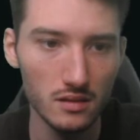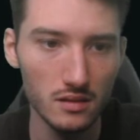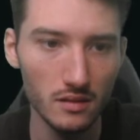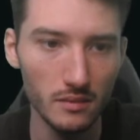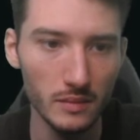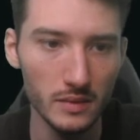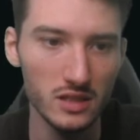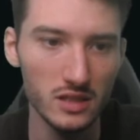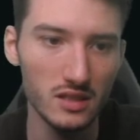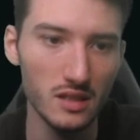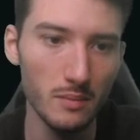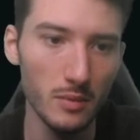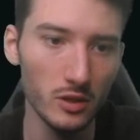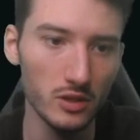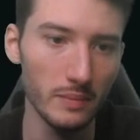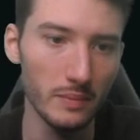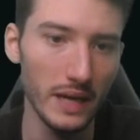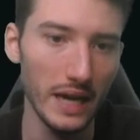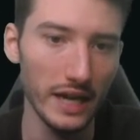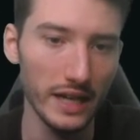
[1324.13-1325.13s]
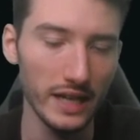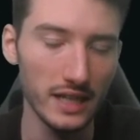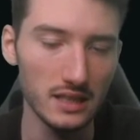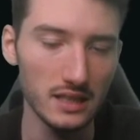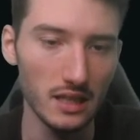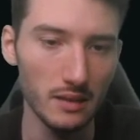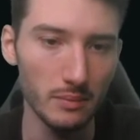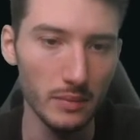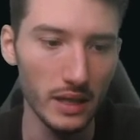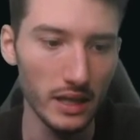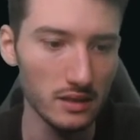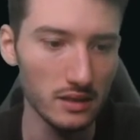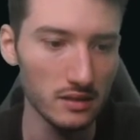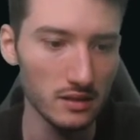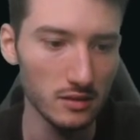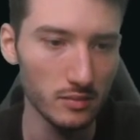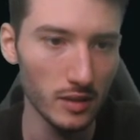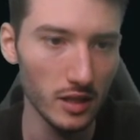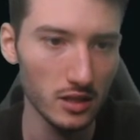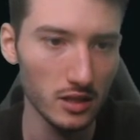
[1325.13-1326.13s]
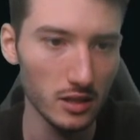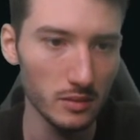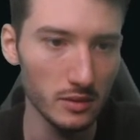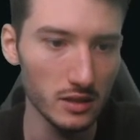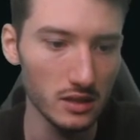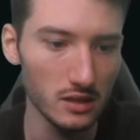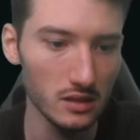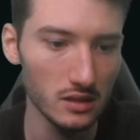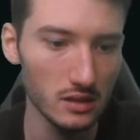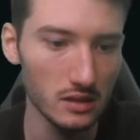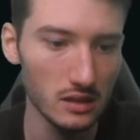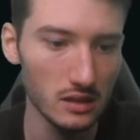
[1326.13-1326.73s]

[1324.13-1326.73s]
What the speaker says: I mean, Slip Out the Back ain't that bad in this matchup, is it?